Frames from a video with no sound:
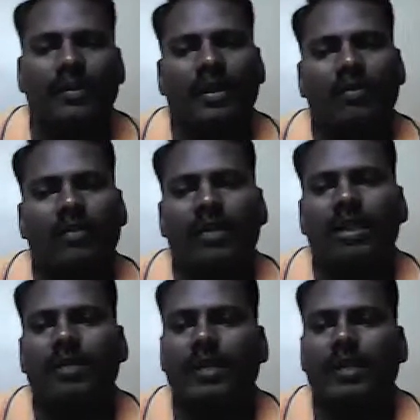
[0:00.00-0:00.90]
What are
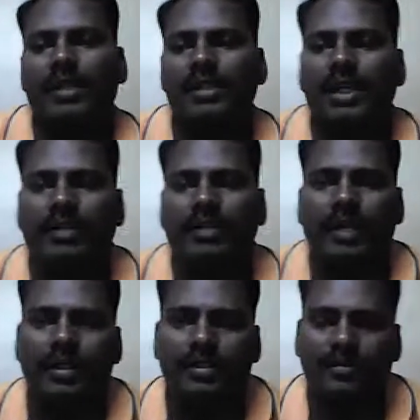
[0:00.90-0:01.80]
the merits and
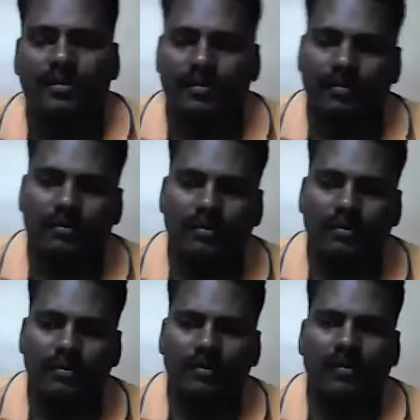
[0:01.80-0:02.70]
demerits?
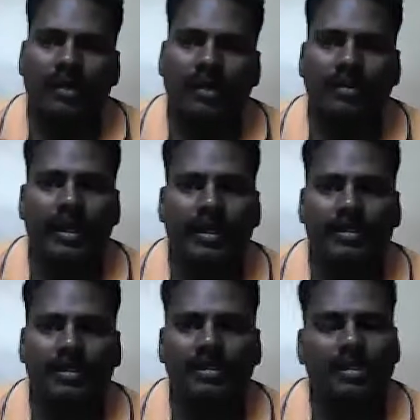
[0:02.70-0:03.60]

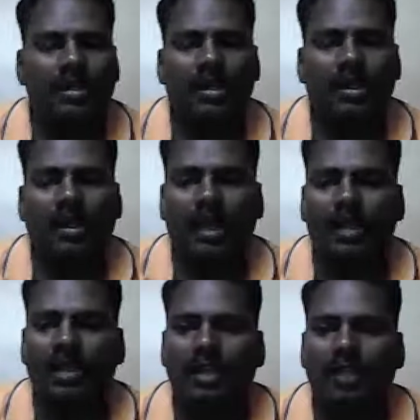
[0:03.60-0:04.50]
Merits: like
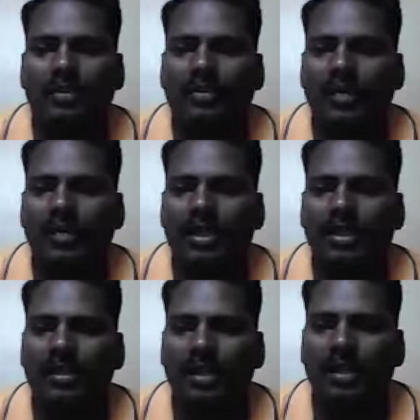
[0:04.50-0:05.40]
the NPV
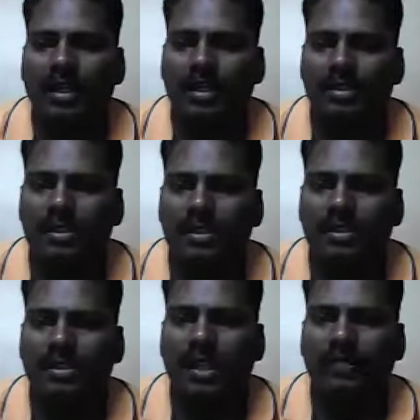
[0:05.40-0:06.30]
method, it considers
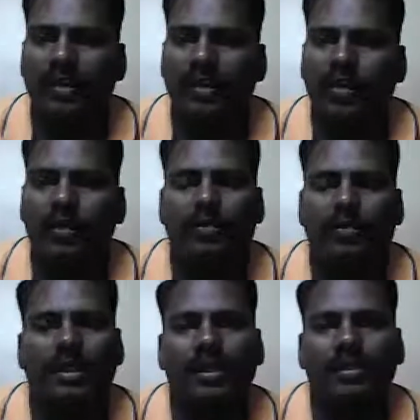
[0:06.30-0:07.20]
the time value of
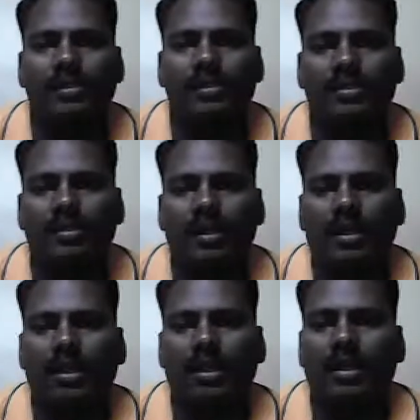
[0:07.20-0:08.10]
money.
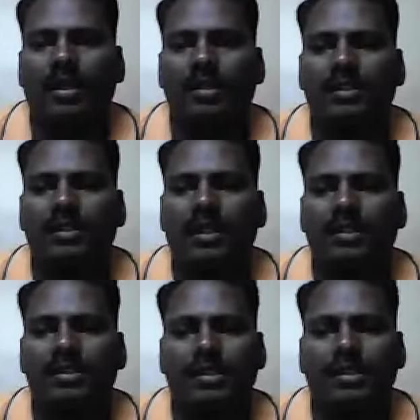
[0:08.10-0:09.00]
It
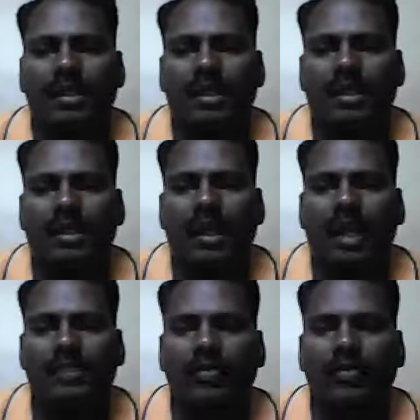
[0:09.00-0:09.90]
considers
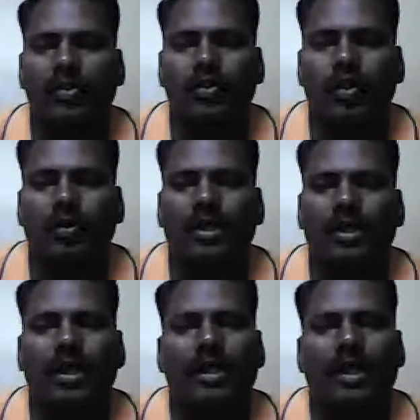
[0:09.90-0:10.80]
cash flows over the
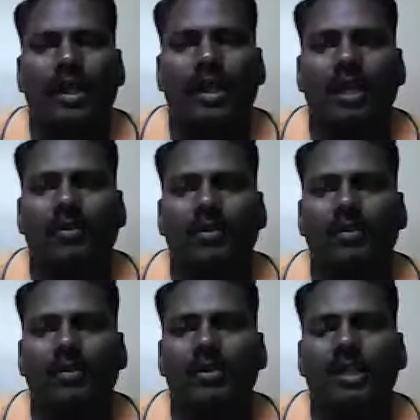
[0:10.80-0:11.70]
entire life of the
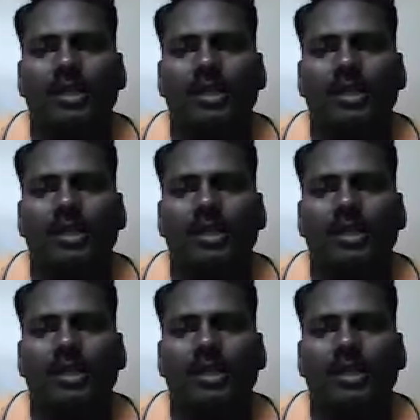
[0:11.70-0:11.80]
project.